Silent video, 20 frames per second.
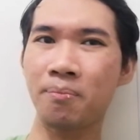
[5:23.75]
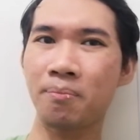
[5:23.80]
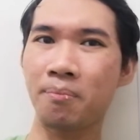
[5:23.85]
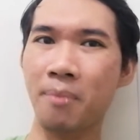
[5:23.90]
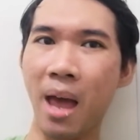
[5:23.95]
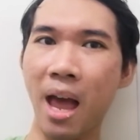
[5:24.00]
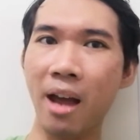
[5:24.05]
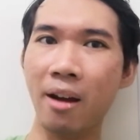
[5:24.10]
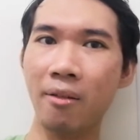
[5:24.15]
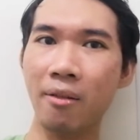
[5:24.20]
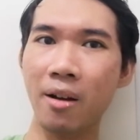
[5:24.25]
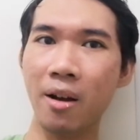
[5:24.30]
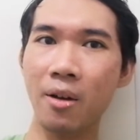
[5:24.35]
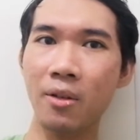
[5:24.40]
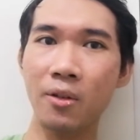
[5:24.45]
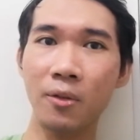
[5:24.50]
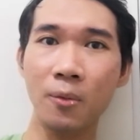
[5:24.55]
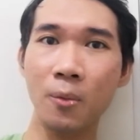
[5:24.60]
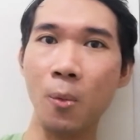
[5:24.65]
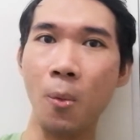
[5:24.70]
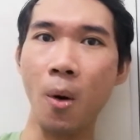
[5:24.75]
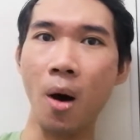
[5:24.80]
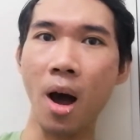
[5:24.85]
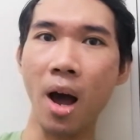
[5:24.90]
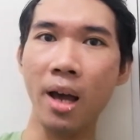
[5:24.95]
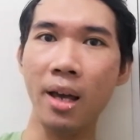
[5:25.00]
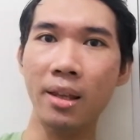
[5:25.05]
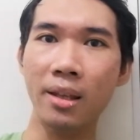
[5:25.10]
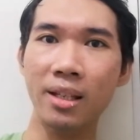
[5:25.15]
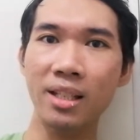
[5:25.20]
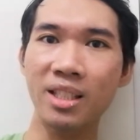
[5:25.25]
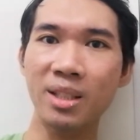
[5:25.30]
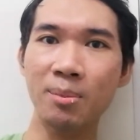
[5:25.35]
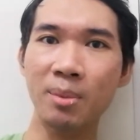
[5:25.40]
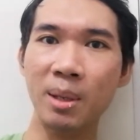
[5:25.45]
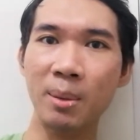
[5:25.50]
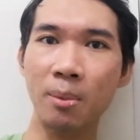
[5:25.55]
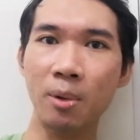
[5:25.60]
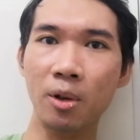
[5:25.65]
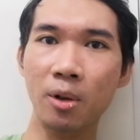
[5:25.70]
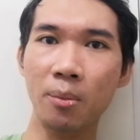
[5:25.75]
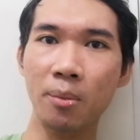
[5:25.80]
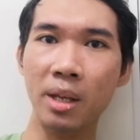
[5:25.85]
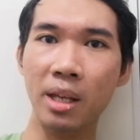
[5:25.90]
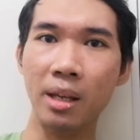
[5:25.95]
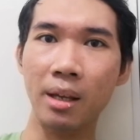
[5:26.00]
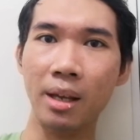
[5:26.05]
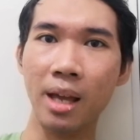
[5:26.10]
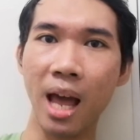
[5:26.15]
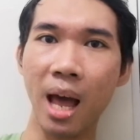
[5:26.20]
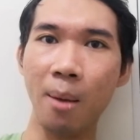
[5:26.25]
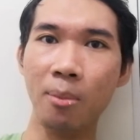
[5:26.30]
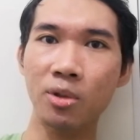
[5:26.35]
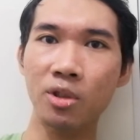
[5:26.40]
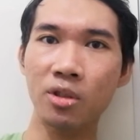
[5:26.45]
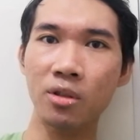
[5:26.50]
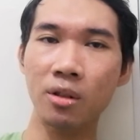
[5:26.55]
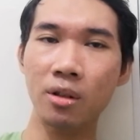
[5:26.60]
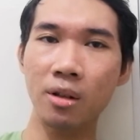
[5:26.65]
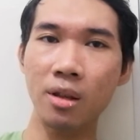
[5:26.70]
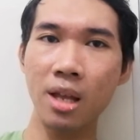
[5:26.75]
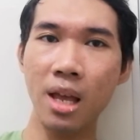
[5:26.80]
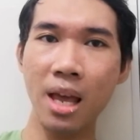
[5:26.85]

background of why these people are being captured.